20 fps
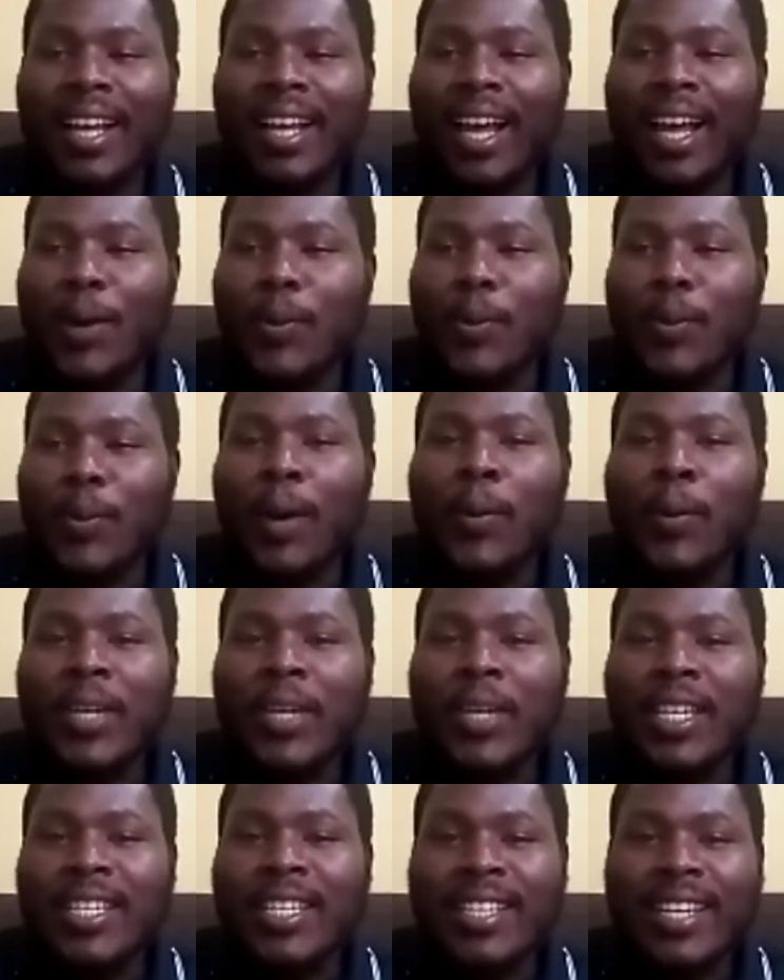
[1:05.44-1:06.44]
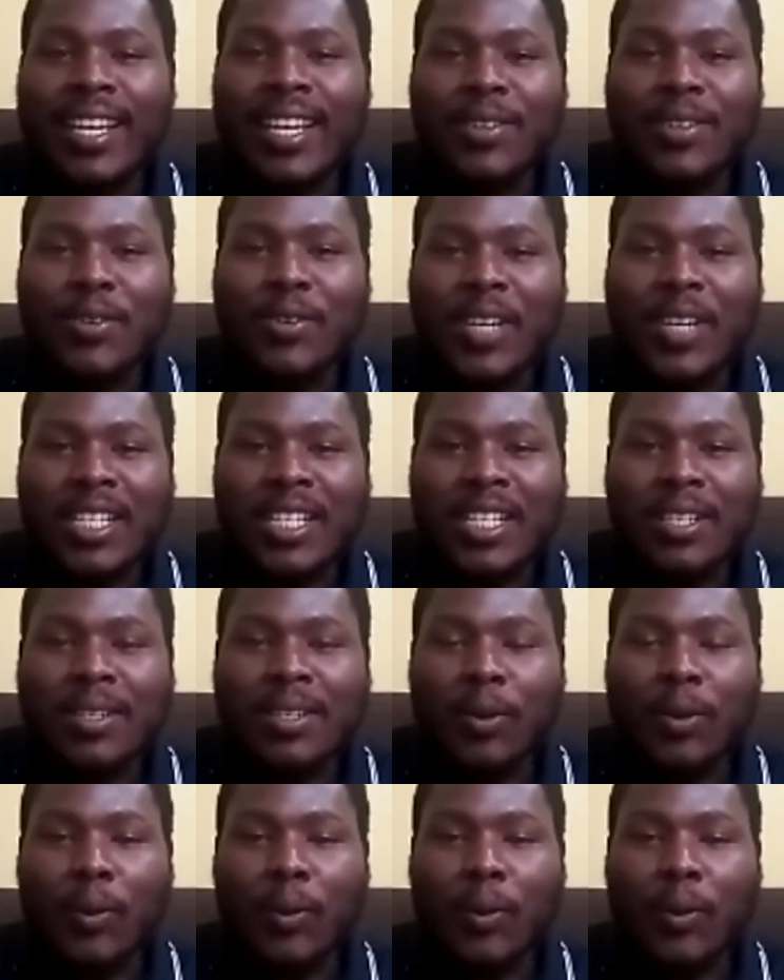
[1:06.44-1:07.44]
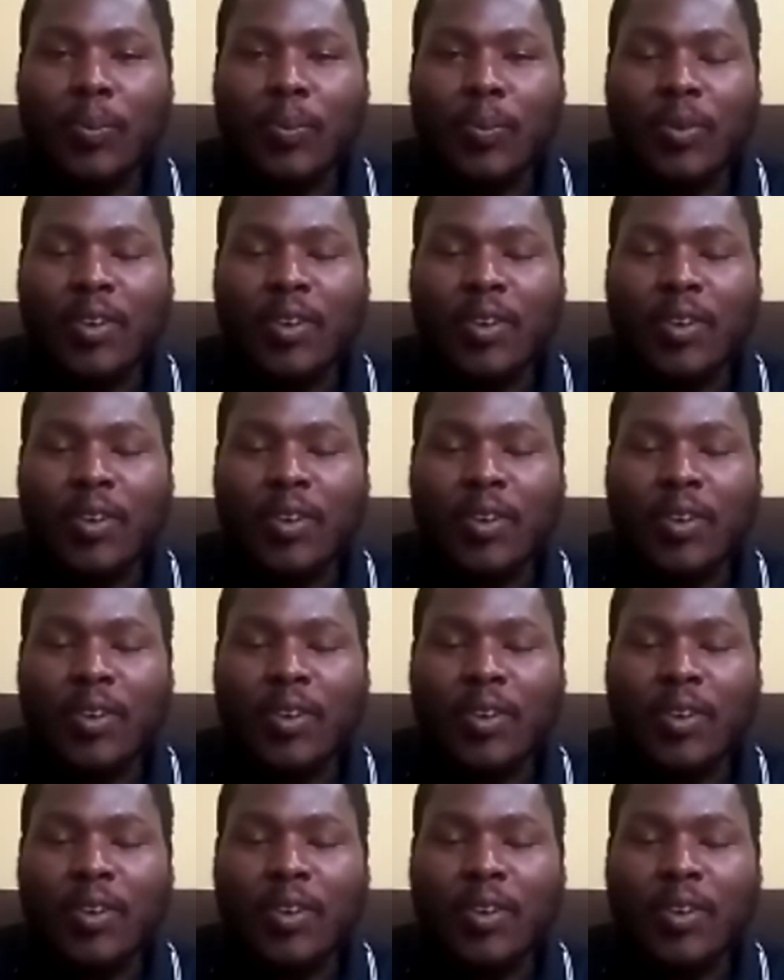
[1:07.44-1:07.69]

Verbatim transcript: Are, are, we yet ready or oh,